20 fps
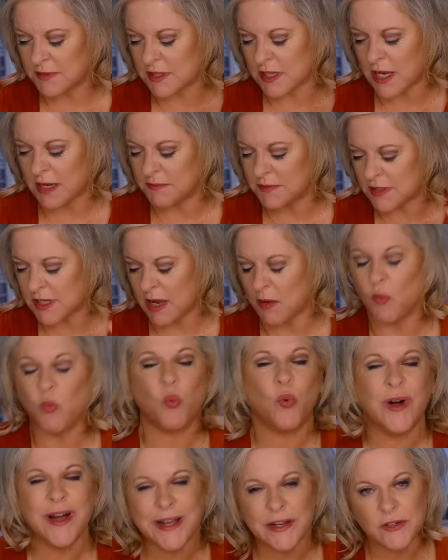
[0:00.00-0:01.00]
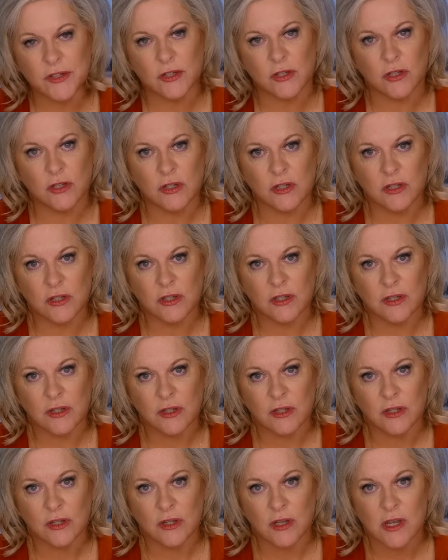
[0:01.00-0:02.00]
Stop. What?
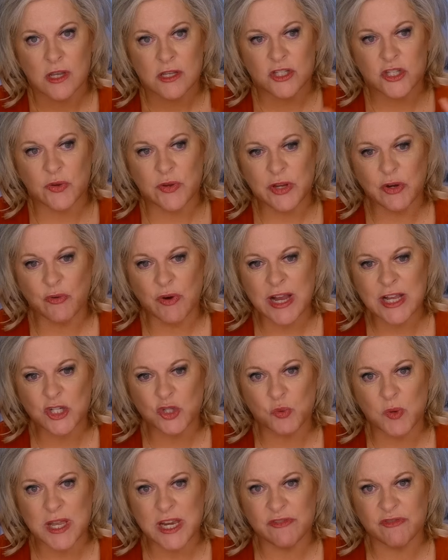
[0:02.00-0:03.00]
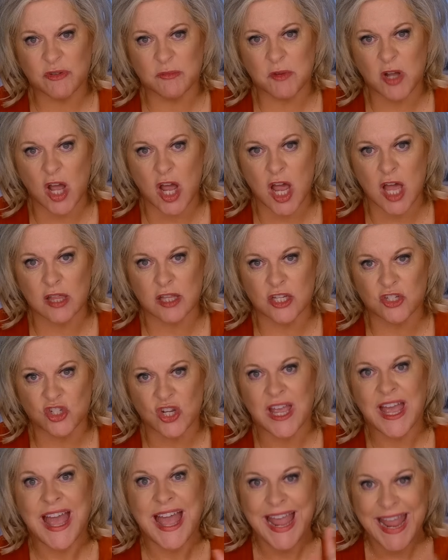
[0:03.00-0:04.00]
So he graduated from college
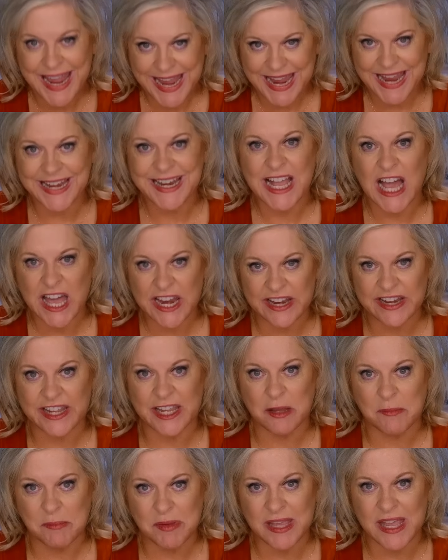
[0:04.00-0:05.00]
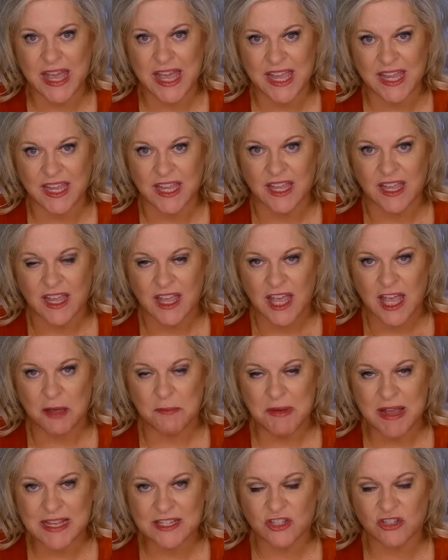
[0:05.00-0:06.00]
and got an MBA, a
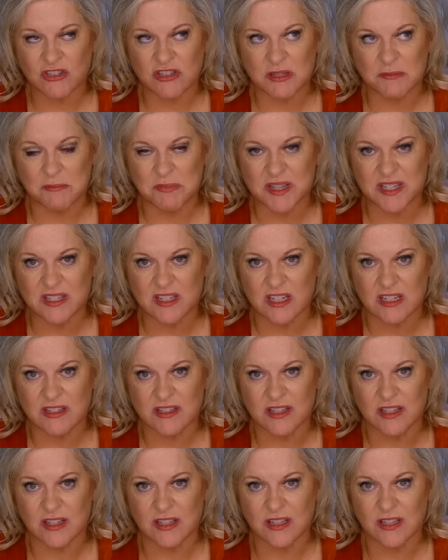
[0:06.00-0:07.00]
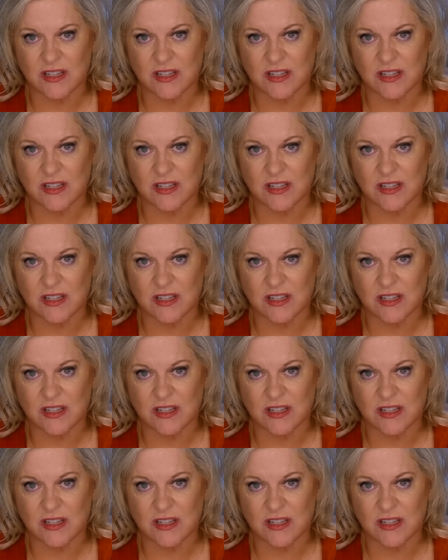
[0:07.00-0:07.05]
master's in business?